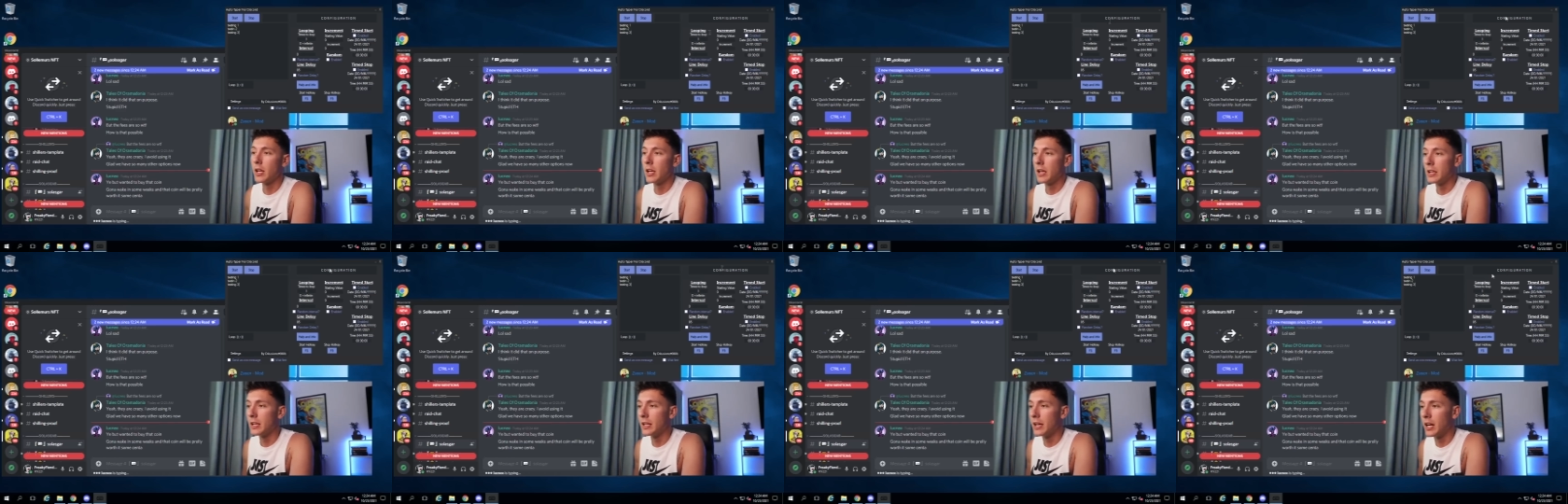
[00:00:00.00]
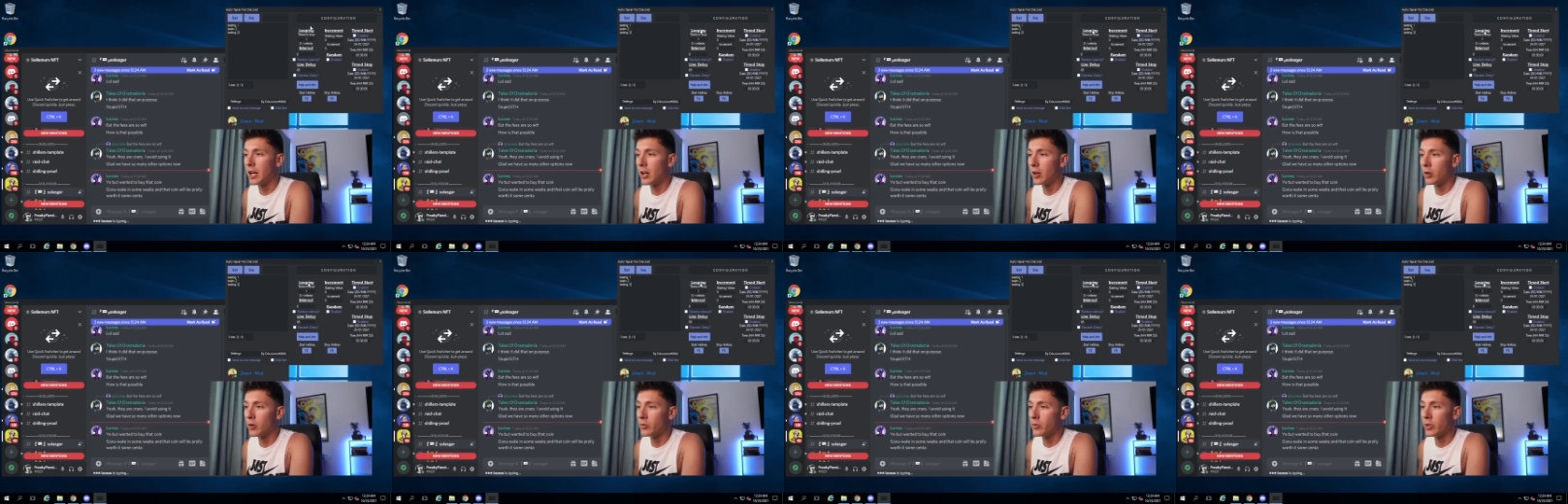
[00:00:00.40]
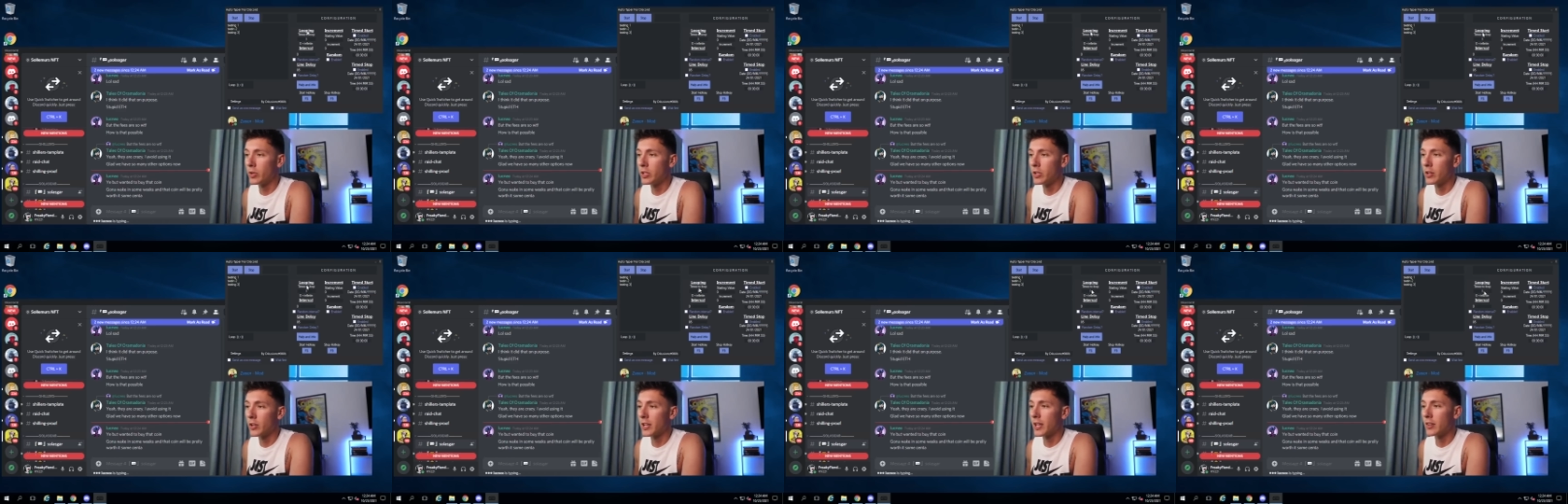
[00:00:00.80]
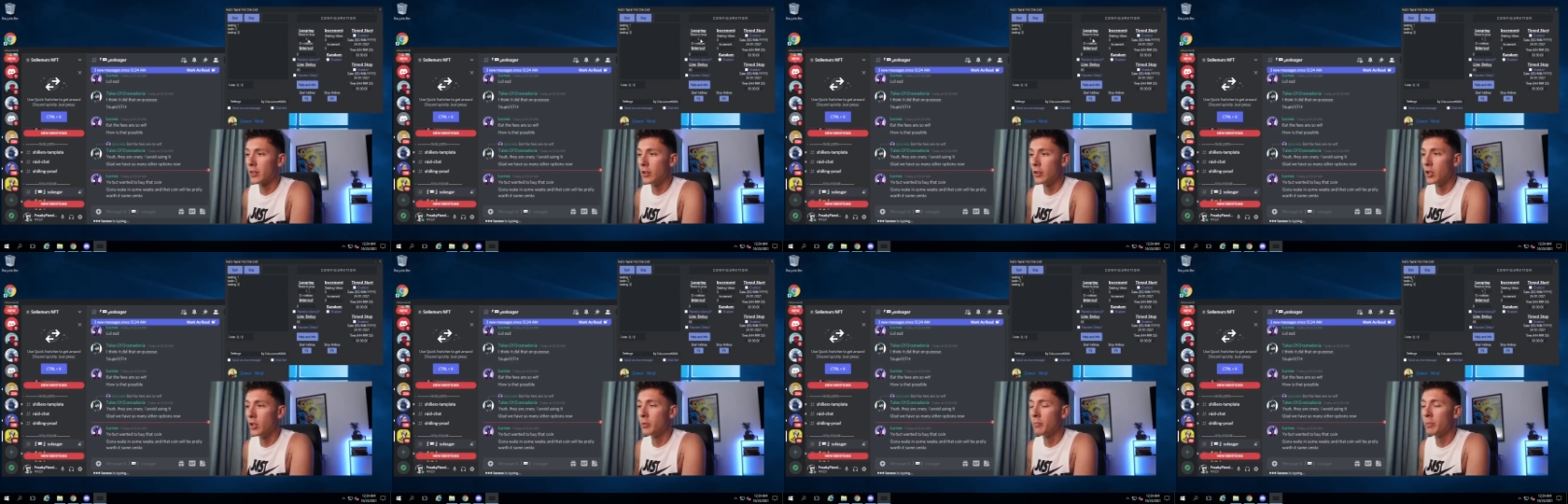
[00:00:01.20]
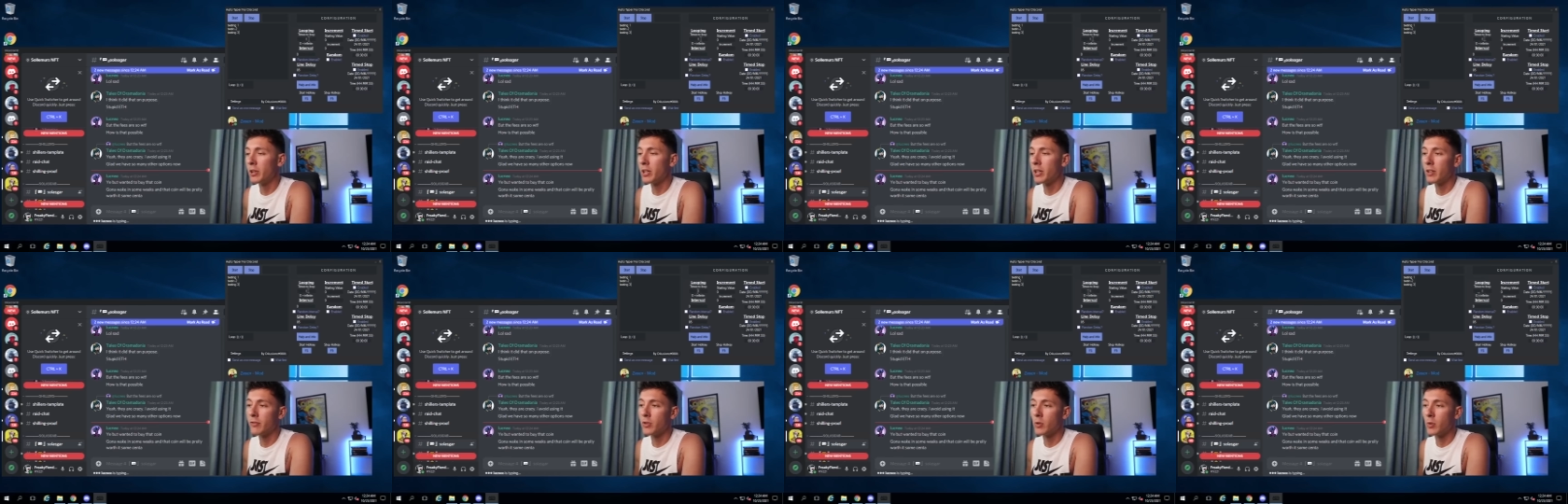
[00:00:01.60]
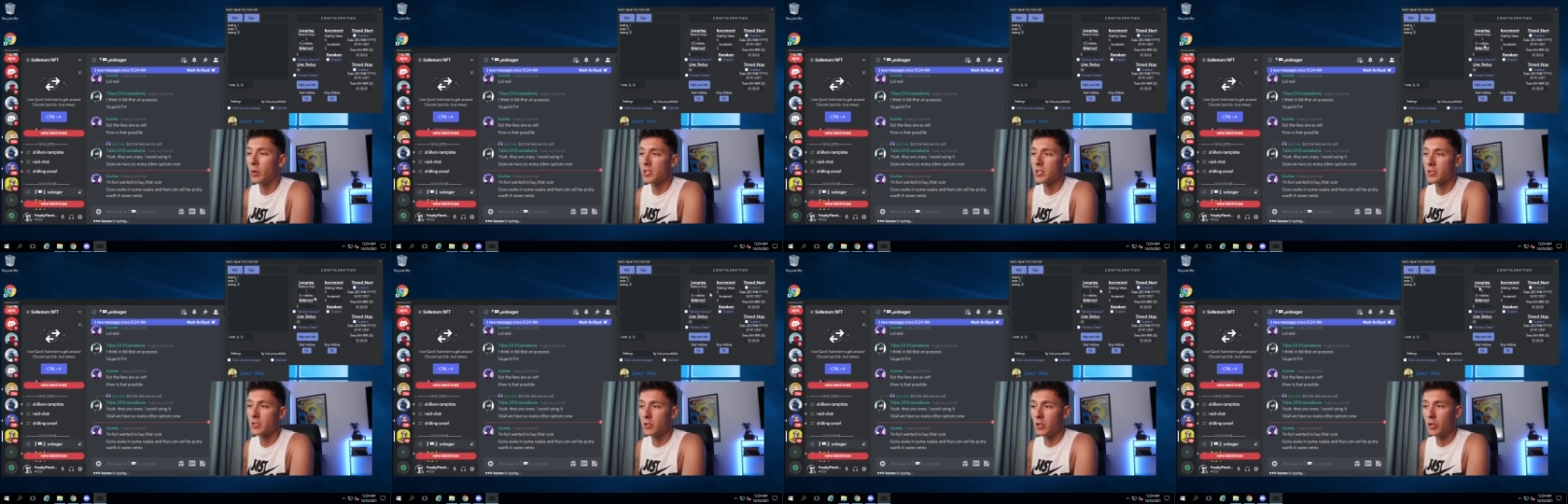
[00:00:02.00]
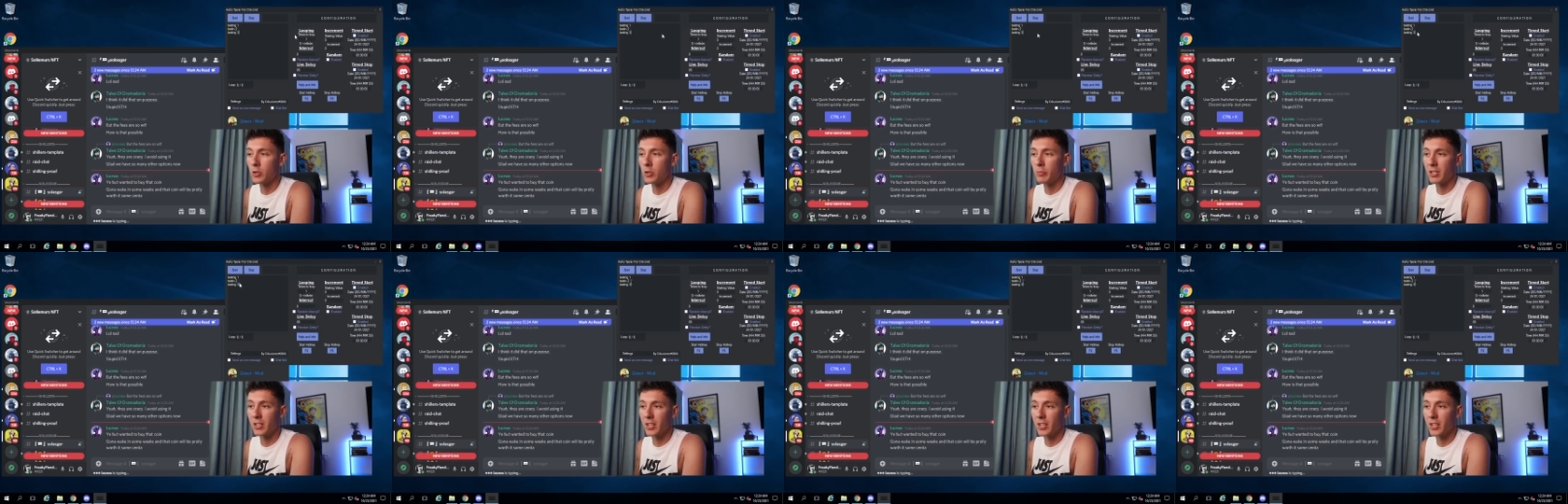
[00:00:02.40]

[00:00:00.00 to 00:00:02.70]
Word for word: Now, when you look at the looping, if you wanted to loop an